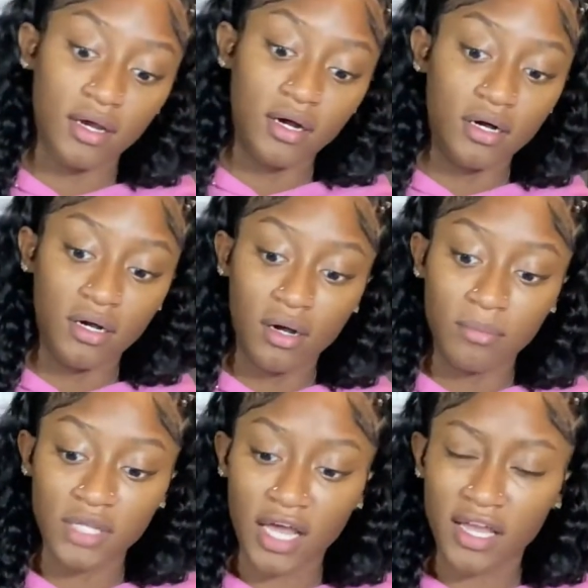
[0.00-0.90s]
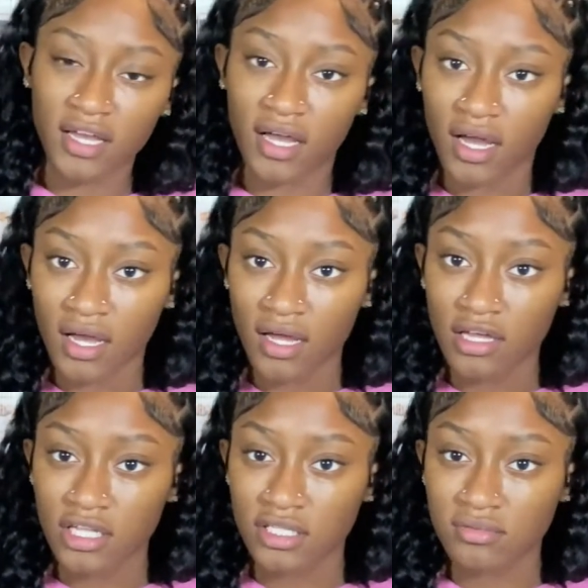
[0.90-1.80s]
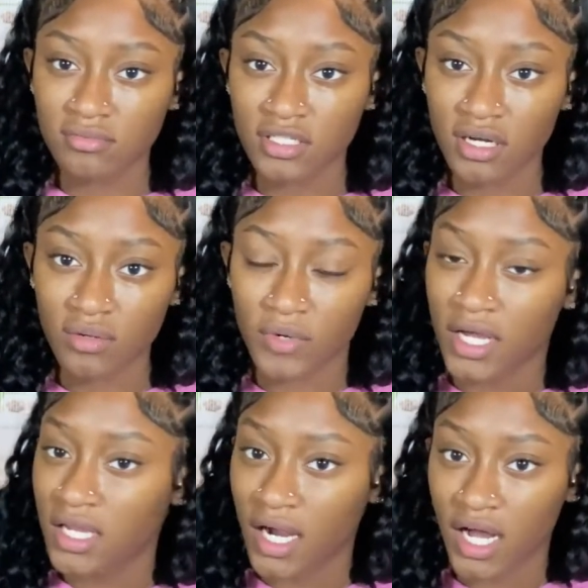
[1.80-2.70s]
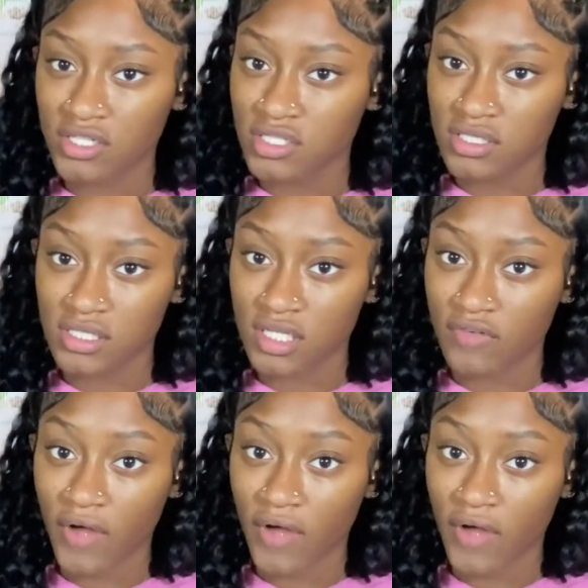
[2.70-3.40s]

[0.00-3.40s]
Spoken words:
Like, you know, regular hygiene stuff.